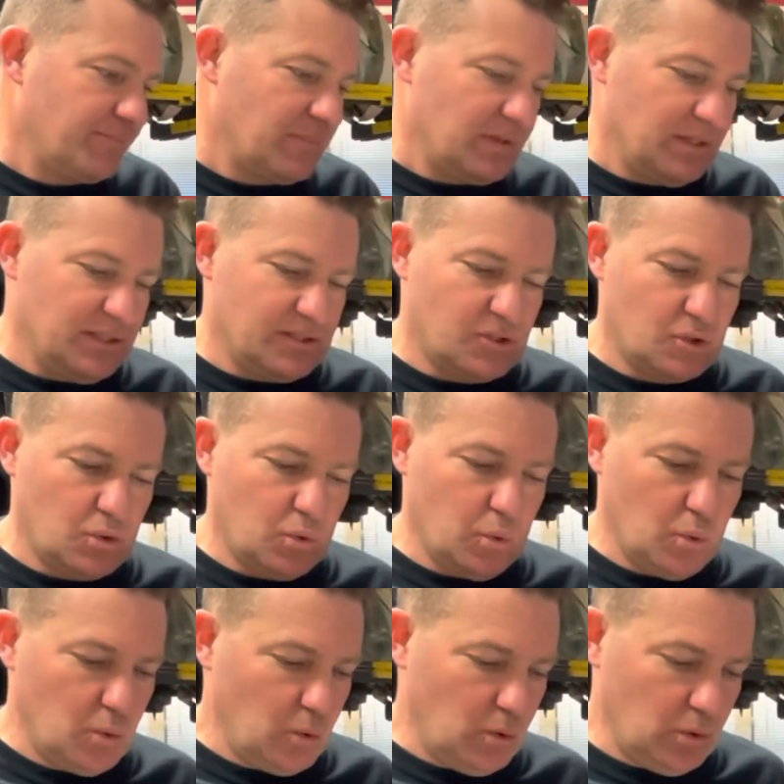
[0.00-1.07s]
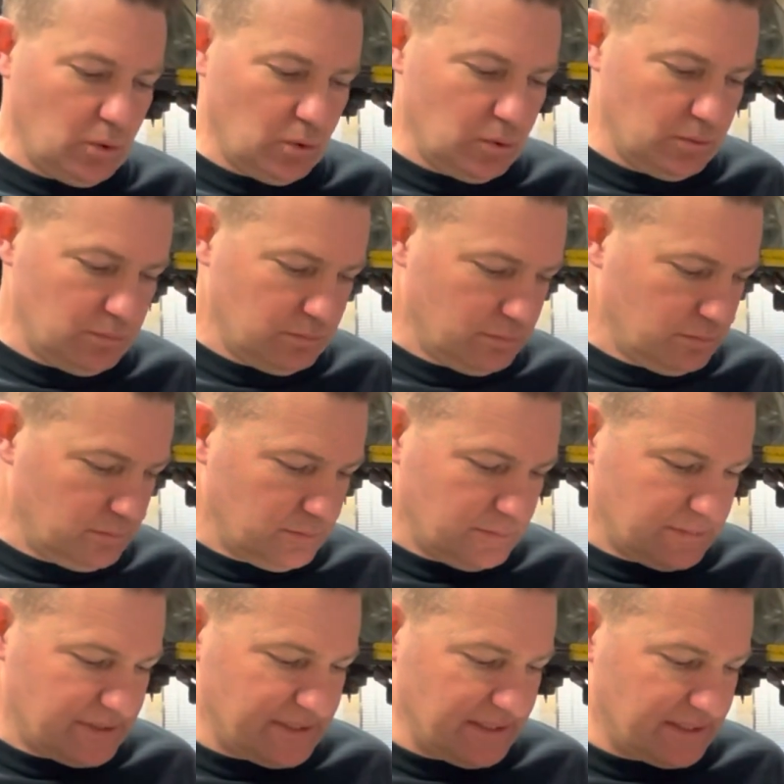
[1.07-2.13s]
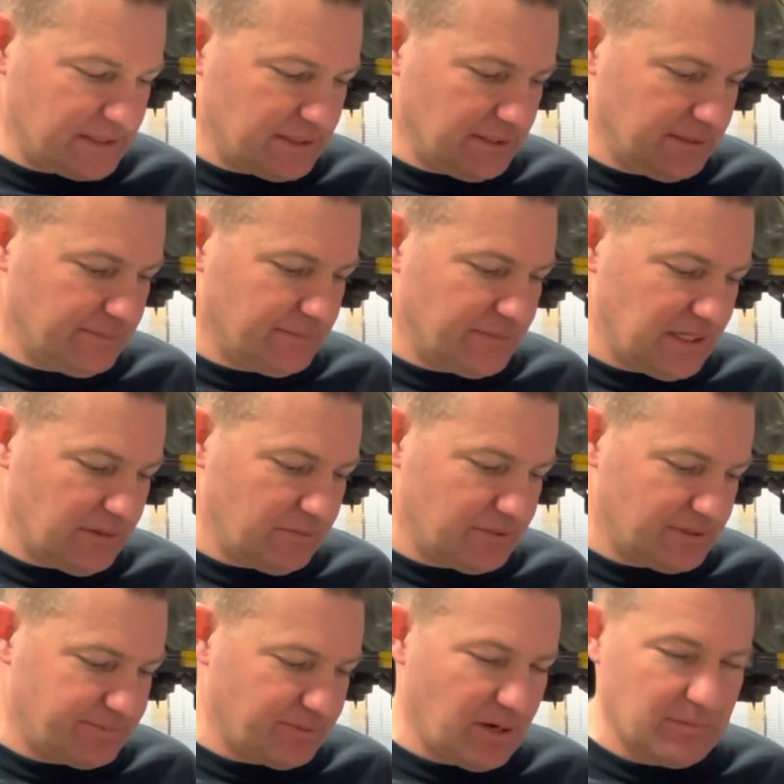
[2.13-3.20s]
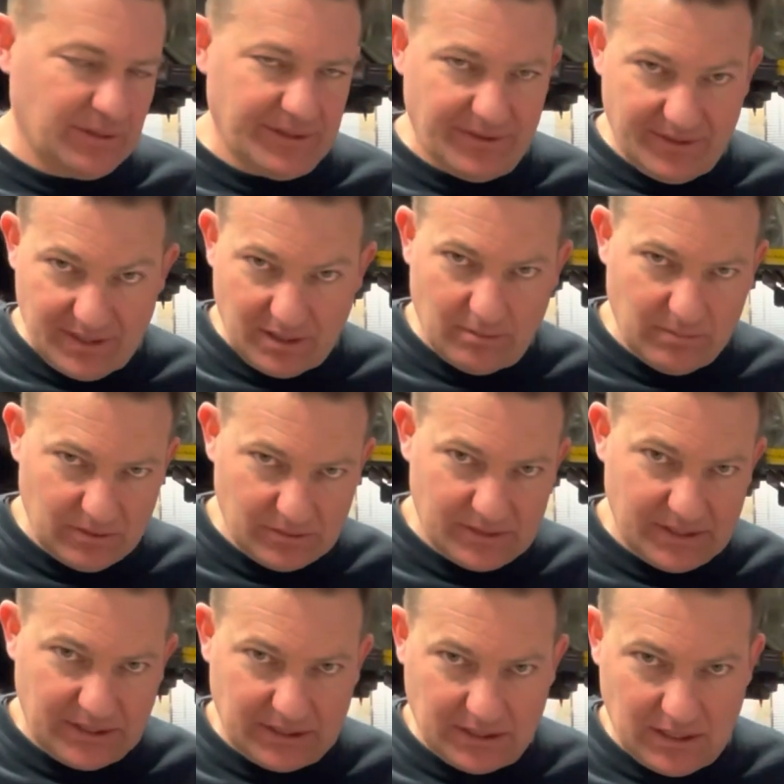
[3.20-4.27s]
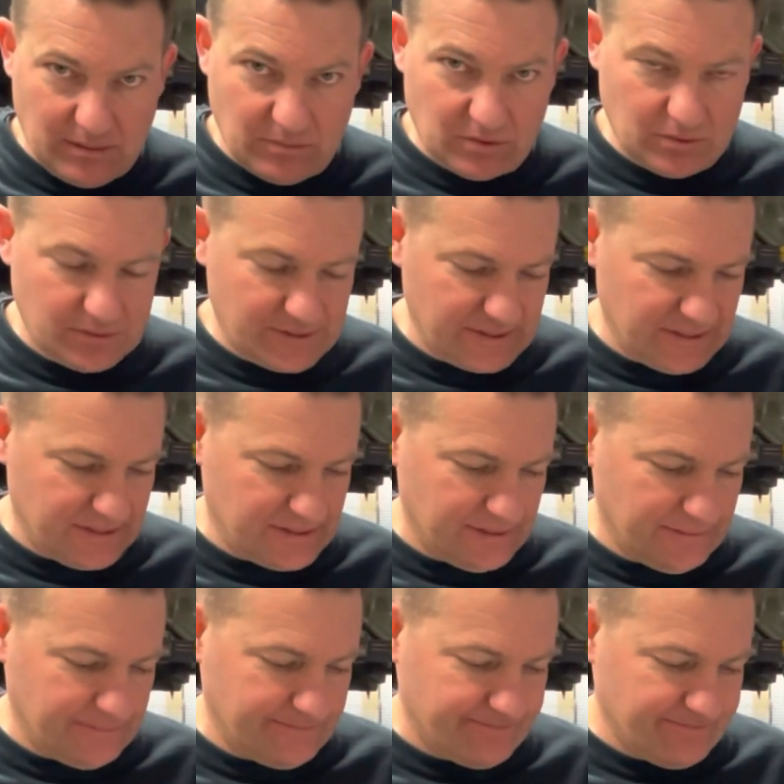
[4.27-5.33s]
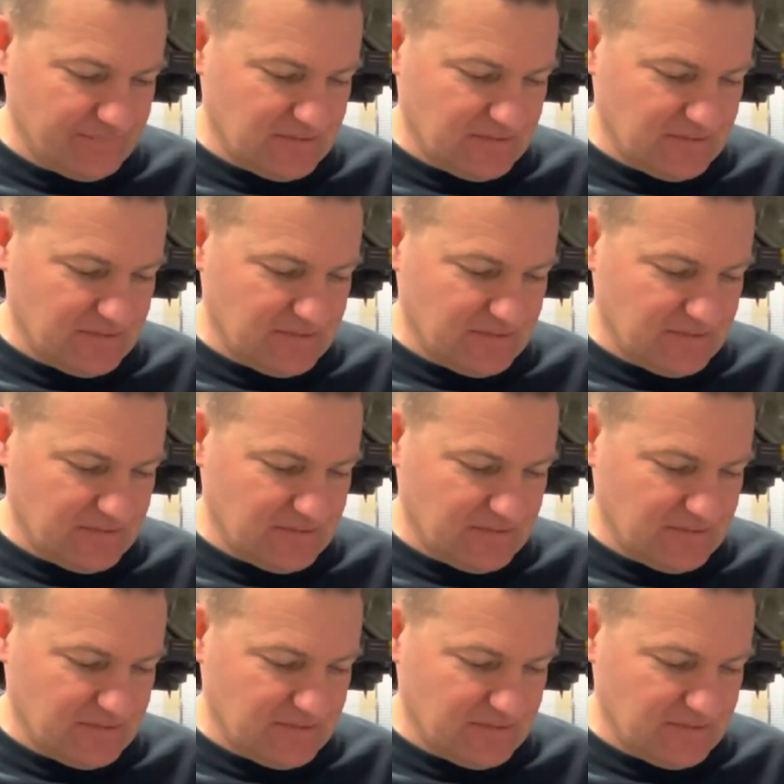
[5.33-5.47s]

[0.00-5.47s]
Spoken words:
this cool system that was probably their most economical system.